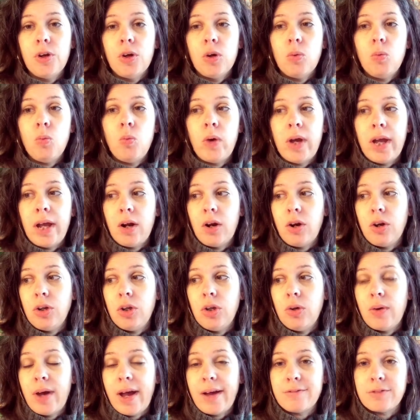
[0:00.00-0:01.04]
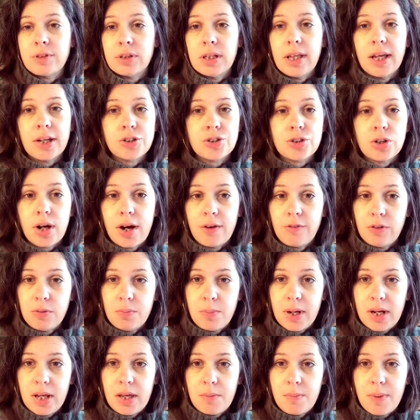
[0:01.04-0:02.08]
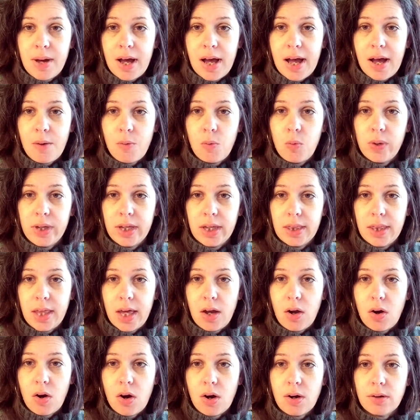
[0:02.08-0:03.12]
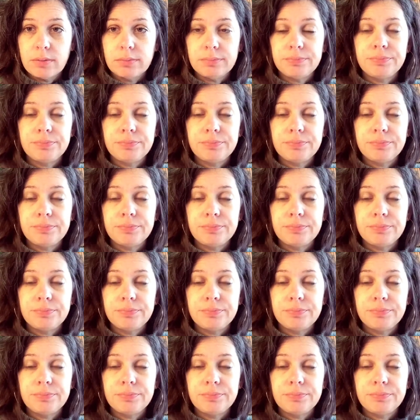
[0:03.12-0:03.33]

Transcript: where you have to lecture everybody about how wicked they are,